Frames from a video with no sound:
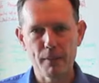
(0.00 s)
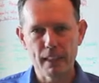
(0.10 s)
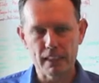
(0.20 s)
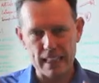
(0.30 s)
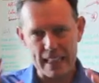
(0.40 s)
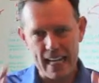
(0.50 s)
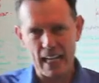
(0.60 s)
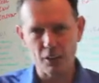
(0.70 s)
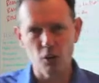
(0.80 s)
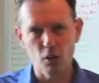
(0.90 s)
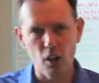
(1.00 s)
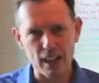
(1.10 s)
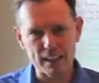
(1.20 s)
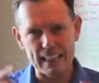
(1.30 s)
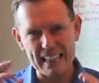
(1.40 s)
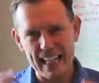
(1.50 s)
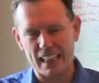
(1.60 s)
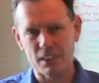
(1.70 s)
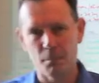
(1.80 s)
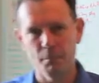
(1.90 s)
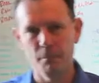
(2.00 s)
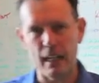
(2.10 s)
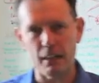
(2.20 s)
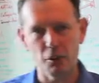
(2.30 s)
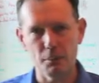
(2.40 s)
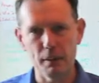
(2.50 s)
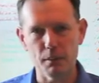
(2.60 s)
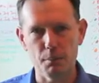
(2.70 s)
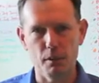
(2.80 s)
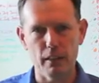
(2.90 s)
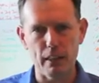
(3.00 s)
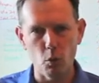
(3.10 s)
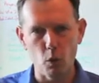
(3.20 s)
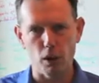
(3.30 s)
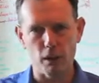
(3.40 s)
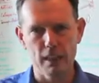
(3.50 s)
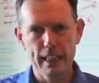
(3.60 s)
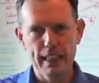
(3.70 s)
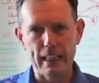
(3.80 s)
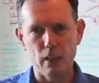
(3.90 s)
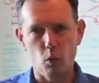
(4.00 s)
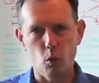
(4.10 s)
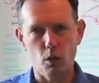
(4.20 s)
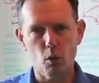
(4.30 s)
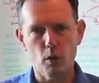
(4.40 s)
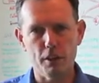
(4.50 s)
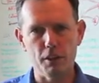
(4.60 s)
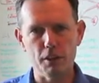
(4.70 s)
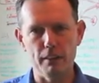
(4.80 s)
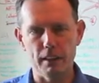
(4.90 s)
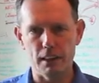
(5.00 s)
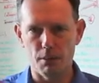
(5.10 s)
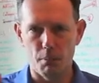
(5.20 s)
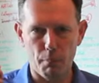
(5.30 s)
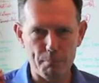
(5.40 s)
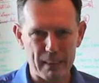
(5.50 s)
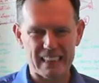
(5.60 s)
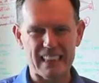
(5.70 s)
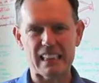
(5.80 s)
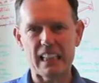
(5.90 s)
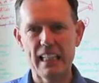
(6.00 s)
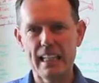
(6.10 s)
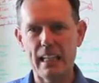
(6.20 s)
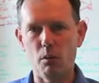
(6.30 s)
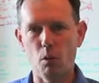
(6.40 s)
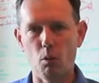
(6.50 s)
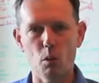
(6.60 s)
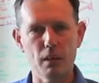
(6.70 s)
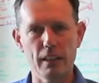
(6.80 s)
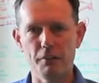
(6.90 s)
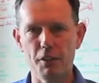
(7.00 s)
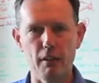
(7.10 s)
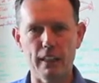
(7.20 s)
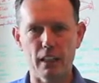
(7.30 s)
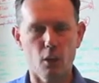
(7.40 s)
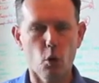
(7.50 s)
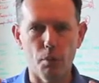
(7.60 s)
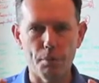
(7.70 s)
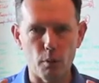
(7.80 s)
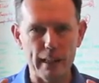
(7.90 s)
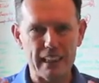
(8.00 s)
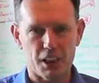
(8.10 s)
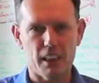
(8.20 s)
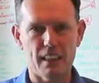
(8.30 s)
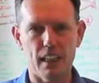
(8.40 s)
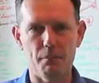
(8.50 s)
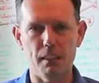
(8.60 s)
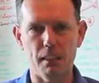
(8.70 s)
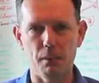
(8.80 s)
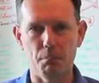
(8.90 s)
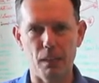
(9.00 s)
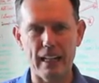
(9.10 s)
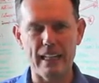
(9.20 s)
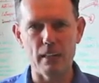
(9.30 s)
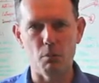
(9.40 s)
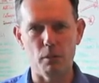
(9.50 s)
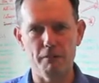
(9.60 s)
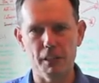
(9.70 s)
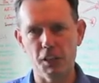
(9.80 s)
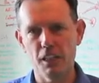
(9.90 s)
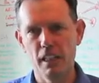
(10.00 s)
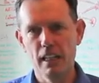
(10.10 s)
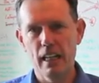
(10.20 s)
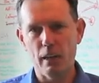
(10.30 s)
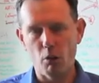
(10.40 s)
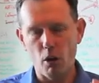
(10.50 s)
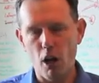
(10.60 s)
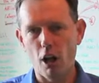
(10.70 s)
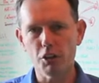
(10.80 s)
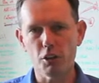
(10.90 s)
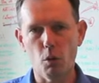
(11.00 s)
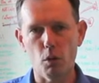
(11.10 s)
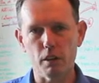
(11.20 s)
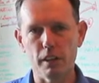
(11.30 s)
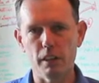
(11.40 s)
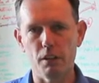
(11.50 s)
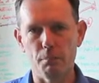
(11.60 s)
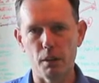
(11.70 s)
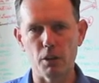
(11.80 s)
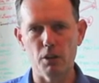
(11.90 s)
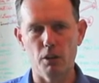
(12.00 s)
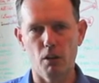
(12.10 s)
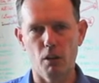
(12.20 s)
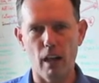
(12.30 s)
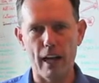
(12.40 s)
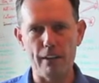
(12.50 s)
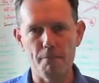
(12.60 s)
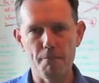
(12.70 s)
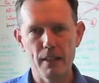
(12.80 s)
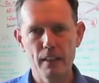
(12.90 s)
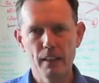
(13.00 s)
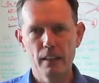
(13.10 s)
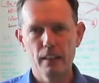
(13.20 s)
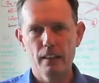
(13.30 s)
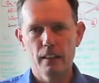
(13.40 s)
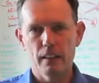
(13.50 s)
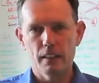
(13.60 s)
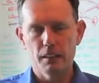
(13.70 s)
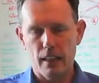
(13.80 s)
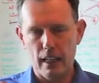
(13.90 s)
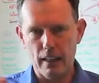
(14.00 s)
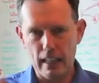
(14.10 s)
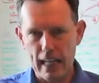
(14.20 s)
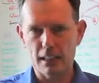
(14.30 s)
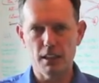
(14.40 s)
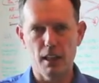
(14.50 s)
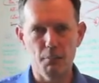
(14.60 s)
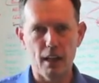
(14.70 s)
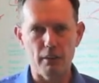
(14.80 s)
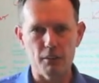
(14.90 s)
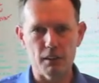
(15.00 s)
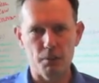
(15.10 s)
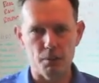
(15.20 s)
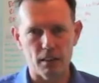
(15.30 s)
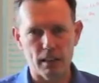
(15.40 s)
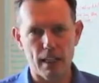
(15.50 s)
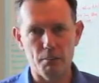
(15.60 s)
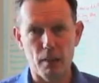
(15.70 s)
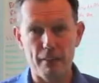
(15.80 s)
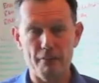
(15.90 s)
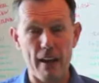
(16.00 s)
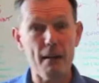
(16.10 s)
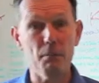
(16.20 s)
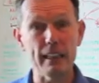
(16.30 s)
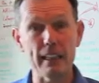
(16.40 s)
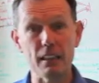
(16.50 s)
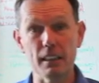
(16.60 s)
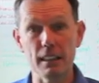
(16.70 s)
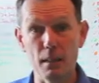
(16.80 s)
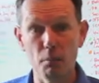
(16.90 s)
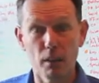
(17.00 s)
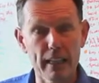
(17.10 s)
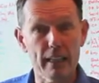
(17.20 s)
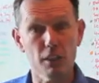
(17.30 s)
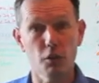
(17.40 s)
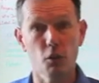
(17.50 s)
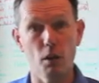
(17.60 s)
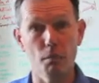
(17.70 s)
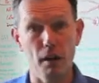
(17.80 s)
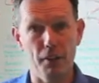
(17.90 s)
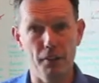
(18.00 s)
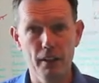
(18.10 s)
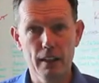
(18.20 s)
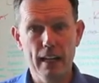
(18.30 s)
It's a natural law, it's a natural principle, and it works. It'll work whether you're in a small business, it will work if you're in a corporation attempting to apply and get more efficient, and it will also work in your personal life. Last summer I was able to take my family into the Himalayas for a month.